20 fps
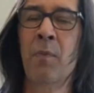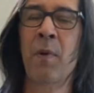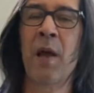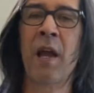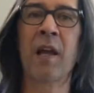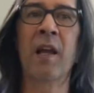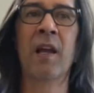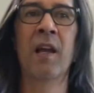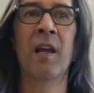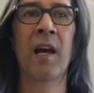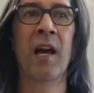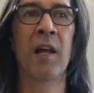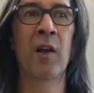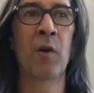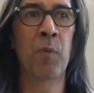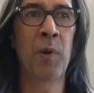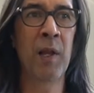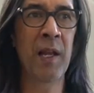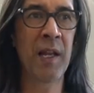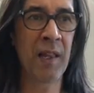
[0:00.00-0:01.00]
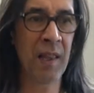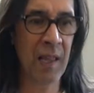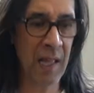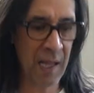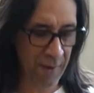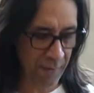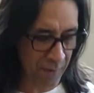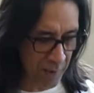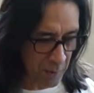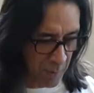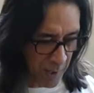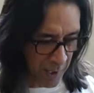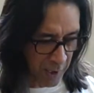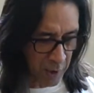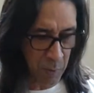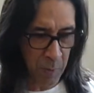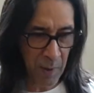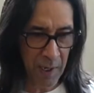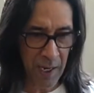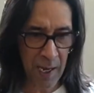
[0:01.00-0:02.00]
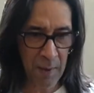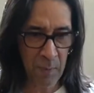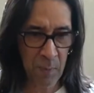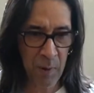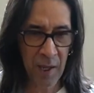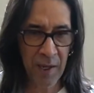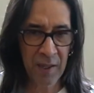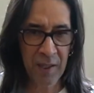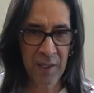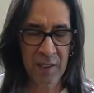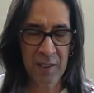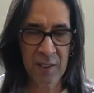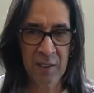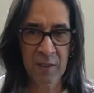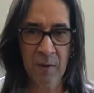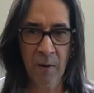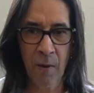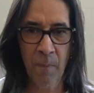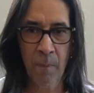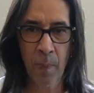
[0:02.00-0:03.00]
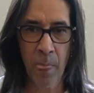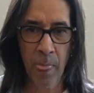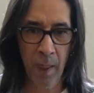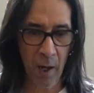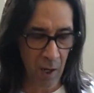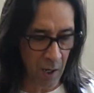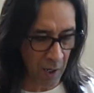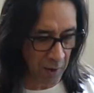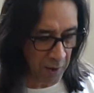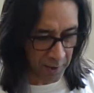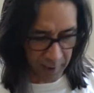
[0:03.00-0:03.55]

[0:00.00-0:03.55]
back. I don't play it live as much, but I play this all the